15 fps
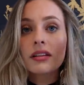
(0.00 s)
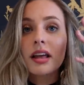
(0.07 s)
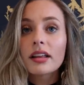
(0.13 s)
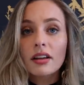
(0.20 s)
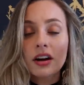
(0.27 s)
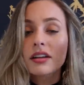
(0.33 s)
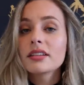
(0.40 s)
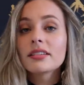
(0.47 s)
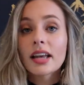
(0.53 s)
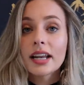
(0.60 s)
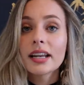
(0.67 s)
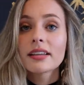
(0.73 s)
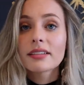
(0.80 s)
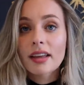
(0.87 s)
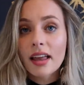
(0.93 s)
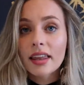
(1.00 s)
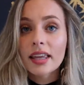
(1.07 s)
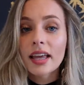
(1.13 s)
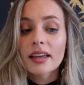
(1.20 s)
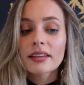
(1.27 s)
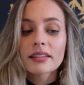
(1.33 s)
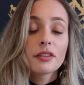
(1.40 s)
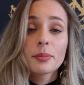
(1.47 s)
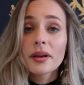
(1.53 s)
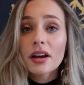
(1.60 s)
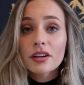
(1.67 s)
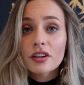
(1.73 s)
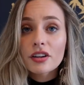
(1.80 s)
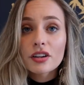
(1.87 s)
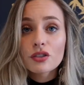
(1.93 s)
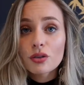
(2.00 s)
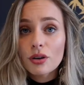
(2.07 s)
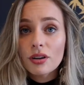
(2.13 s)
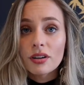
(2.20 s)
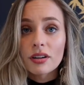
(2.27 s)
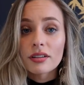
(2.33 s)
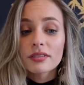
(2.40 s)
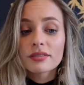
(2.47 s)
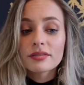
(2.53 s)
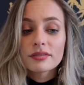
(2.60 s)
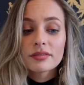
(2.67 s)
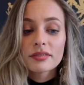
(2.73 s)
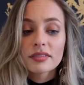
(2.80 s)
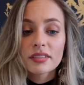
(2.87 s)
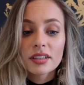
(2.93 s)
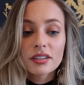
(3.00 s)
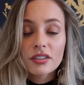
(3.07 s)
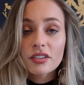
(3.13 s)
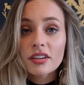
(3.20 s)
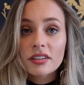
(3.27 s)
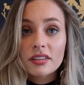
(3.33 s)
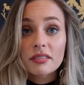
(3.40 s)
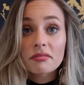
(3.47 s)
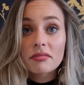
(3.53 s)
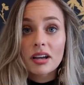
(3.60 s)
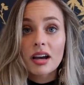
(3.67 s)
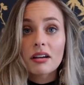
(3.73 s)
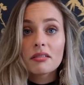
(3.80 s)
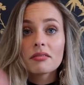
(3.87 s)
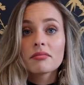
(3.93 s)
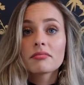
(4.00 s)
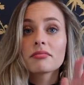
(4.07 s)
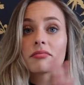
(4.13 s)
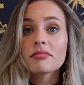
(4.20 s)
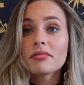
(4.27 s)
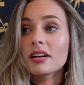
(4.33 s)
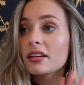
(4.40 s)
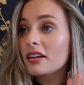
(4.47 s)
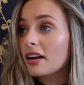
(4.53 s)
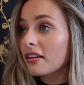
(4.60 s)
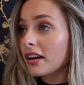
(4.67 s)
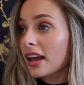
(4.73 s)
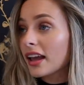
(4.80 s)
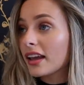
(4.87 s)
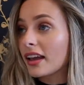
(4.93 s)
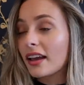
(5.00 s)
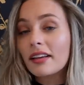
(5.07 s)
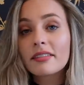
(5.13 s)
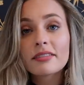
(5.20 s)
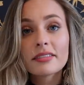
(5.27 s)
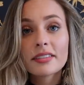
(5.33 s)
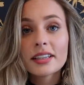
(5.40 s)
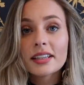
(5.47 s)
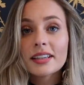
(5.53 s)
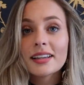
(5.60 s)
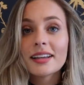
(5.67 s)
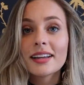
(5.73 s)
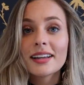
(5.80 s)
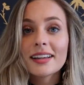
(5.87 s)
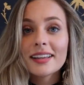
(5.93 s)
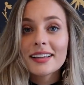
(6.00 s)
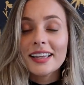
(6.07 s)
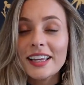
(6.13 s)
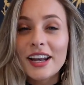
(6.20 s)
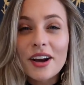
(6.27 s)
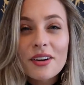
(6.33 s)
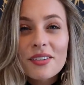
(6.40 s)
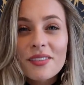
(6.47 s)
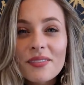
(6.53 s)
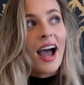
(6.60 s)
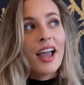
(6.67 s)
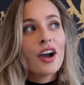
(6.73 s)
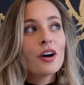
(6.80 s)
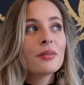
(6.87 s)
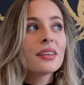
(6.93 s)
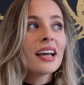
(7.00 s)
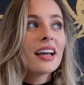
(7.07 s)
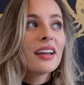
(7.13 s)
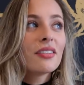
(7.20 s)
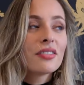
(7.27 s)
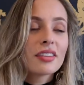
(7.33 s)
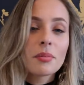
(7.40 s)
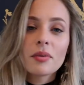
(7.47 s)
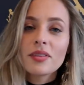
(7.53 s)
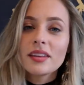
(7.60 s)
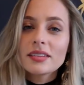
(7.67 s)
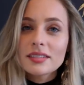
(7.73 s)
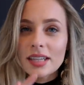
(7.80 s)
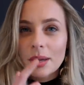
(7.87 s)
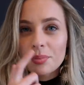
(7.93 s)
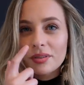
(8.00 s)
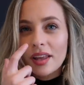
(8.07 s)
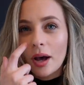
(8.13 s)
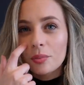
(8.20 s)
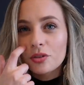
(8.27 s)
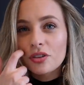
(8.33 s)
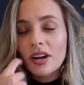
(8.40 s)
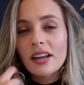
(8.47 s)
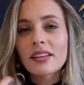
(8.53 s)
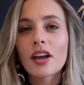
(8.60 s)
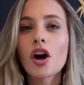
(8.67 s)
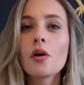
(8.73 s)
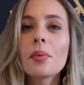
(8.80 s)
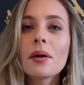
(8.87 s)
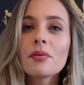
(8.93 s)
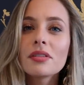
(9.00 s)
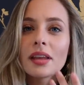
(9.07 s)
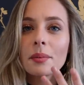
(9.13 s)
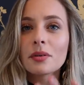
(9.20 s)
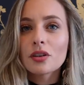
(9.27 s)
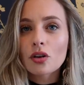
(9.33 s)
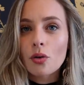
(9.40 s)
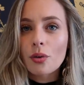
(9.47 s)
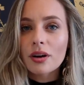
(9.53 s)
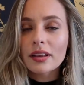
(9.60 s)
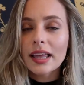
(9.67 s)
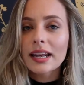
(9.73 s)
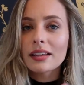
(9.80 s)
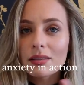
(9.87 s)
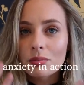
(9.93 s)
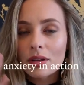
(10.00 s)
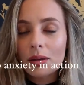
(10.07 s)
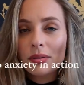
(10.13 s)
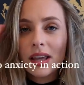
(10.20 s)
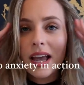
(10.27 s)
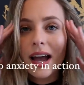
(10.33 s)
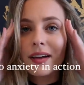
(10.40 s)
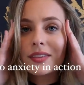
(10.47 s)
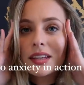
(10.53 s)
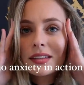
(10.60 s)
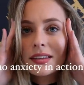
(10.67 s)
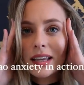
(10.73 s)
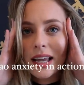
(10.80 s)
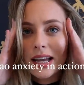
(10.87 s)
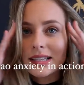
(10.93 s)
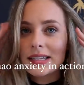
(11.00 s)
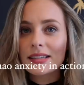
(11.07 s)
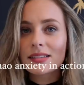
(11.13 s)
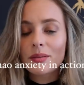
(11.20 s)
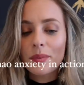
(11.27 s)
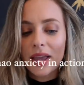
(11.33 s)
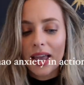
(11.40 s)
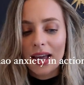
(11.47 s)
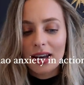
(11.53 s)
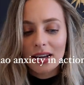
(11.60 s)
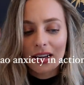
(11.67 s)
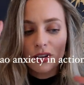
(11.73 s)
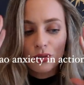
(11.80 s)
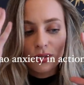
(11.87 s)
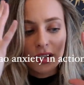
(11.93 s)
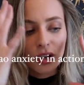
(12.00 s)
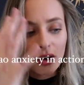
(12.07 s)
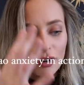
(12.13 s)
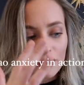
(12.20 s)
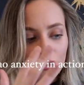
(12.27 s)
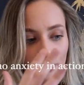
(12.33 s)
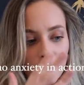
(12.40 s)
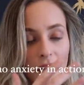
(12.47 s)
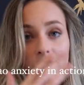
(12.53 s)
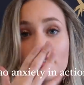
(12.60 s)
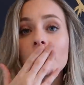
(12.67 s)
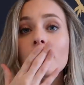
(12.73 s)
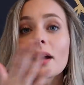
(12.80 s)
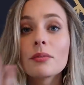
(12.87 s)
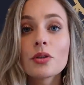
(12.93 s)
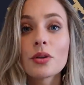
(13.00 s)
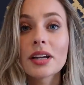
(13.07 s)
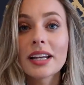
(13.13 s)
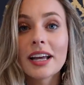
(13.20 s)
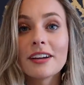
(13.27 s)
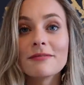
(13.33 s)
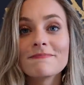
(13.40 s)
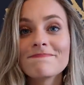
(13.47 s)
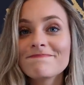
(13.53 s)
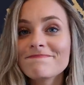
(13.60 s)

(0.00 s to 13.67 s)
our anxiety is telling us is beyond our control. So just, okay. You know, I hope that some of these tips helped you guys. I hope I was able to correlate it. Sometimes I have these like ideas in my head and it's really hard for me. See, I'm doing it now.